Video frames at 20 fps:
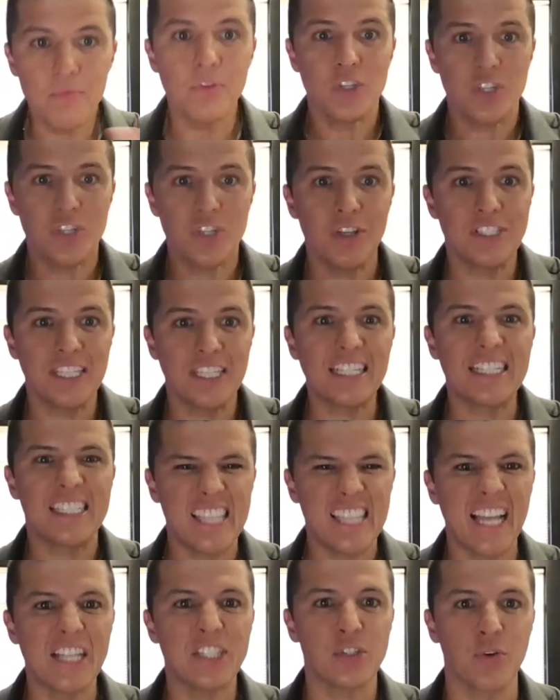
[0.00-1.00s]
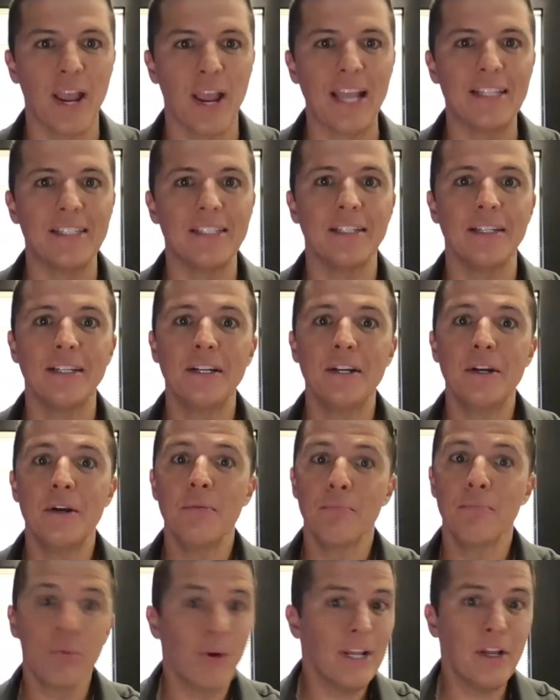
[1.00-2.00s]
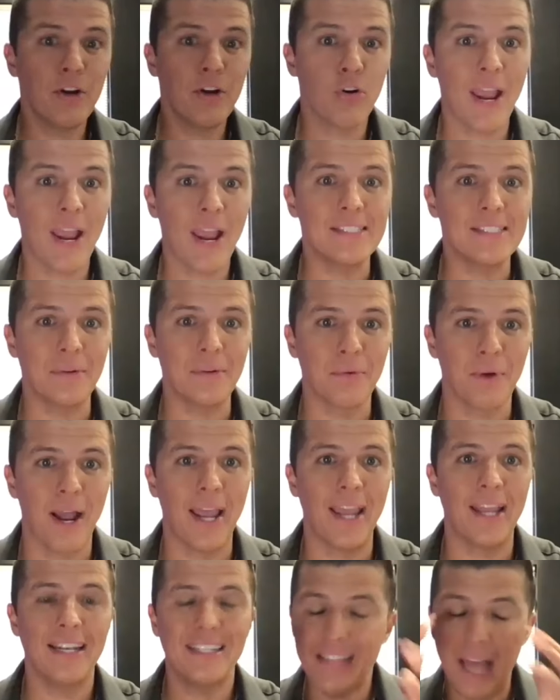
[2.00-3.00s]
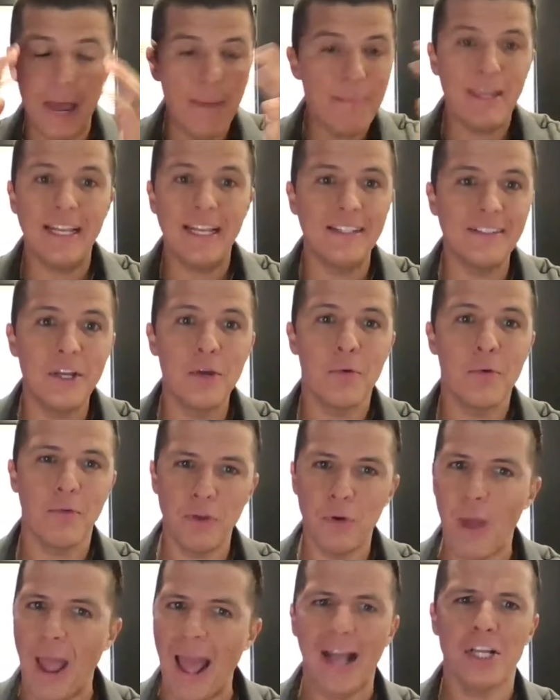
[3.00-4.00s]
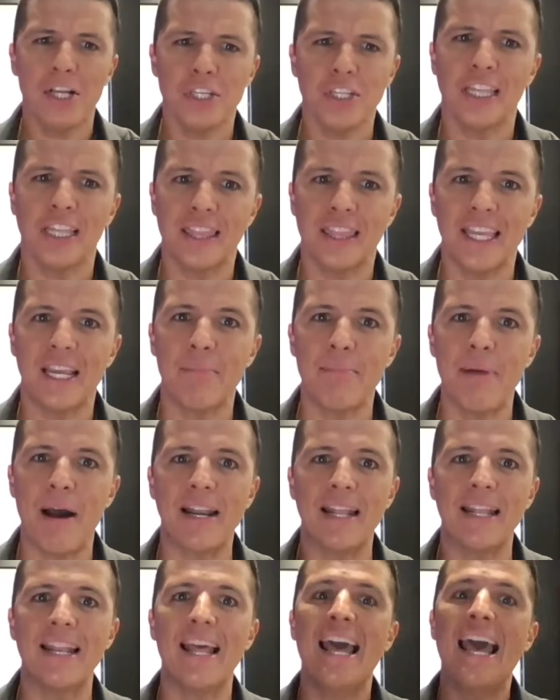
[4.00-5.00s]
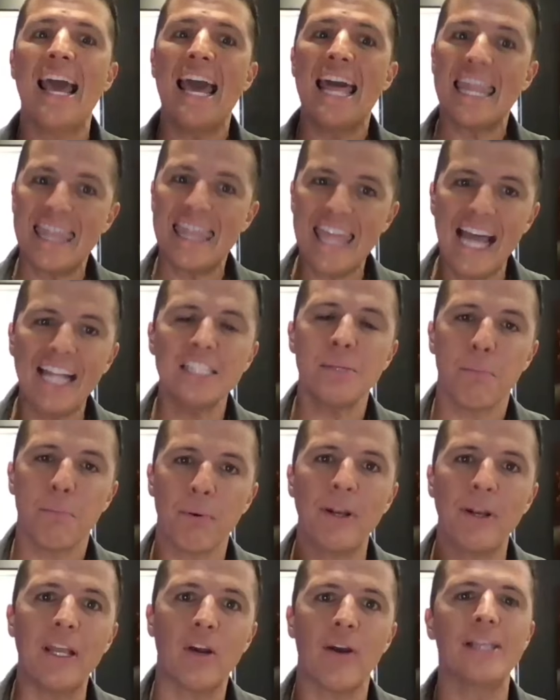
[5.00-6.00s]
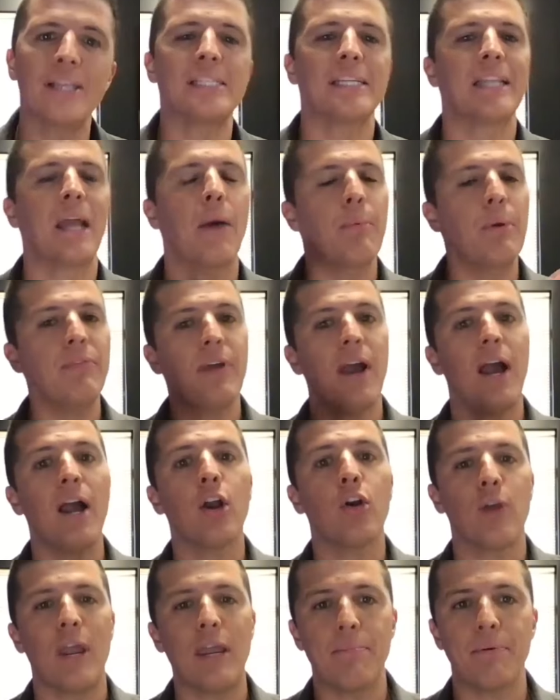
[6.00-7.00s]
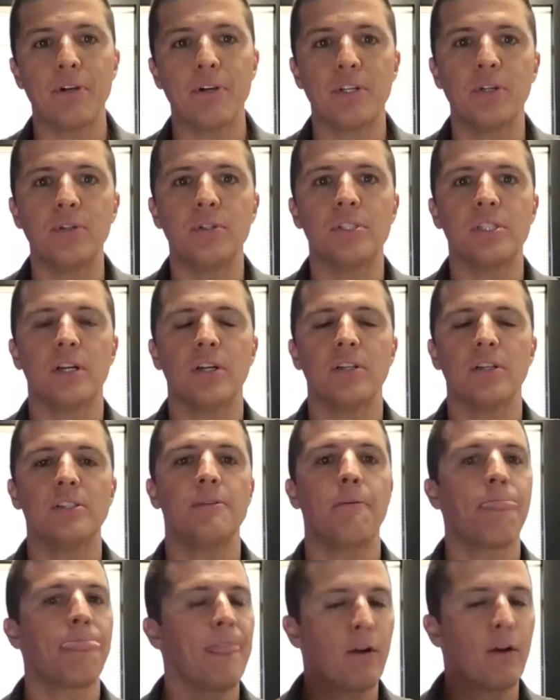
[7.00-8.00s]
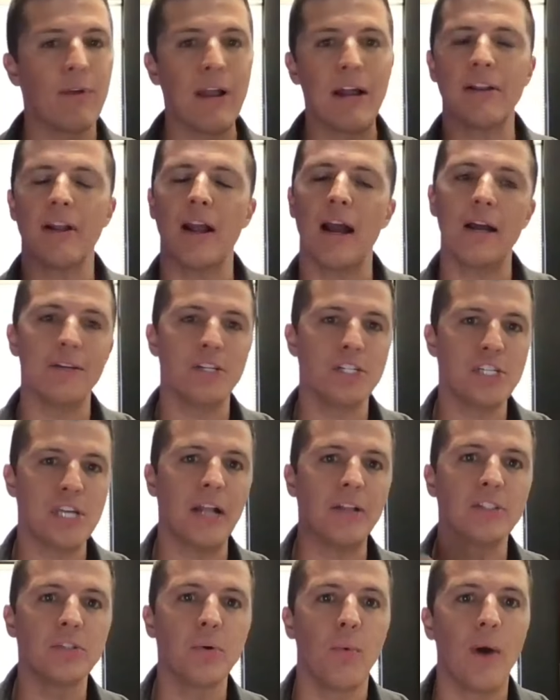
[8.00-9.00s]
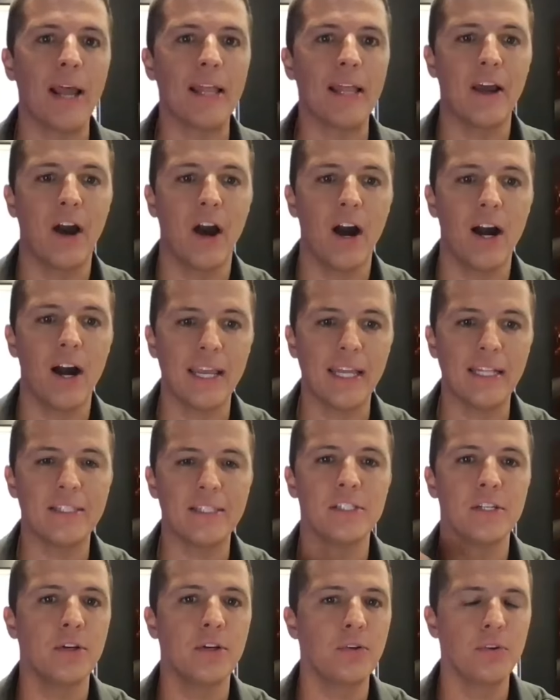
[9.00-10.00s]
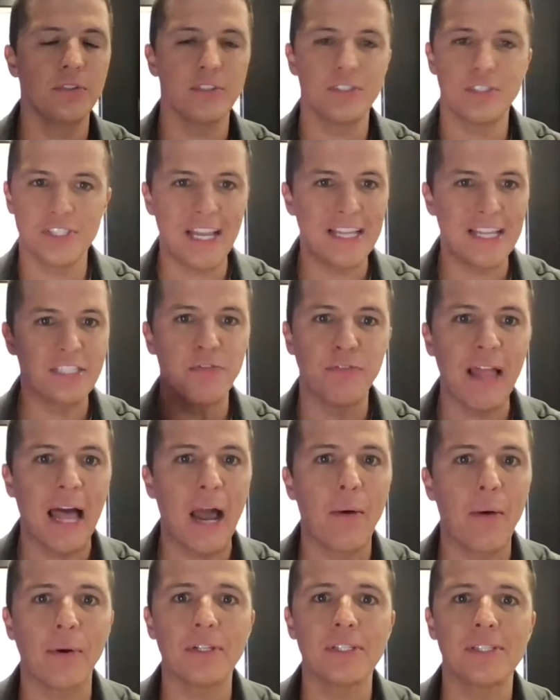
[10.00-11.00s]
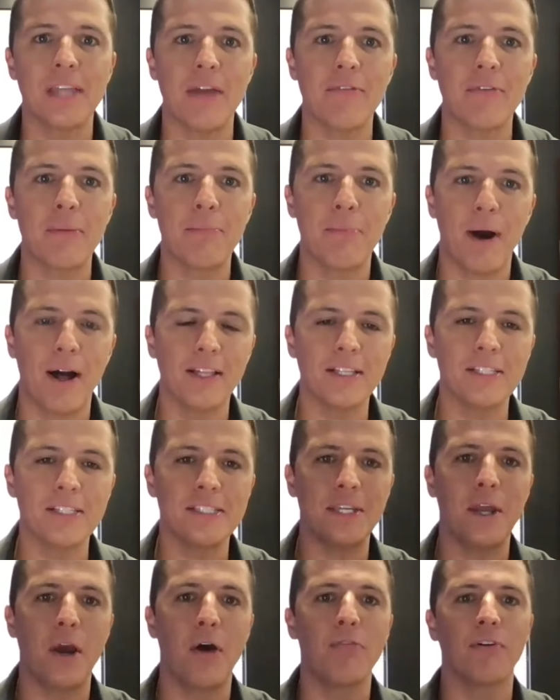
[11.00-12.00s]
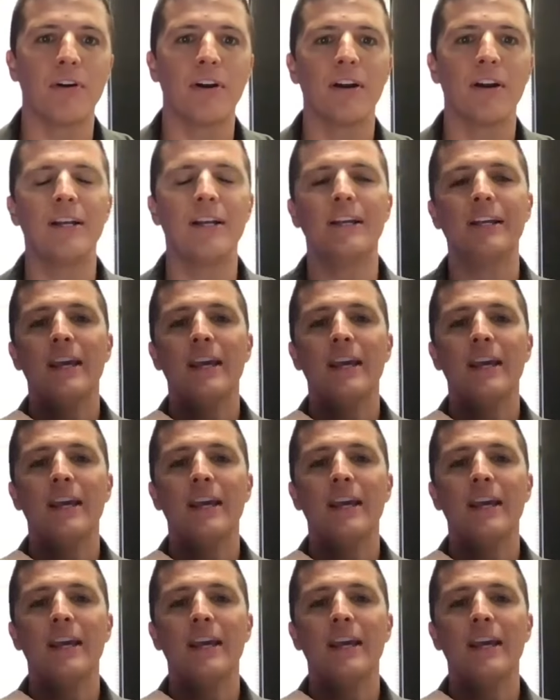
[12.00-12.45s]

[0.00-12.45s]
success rate. Pretty crazy, right? I mean, if you actually think about it, that's pretty crazy. Now, we've got great producers around here. Shout out to Wiley Hawkins, who sends flowers to every policy over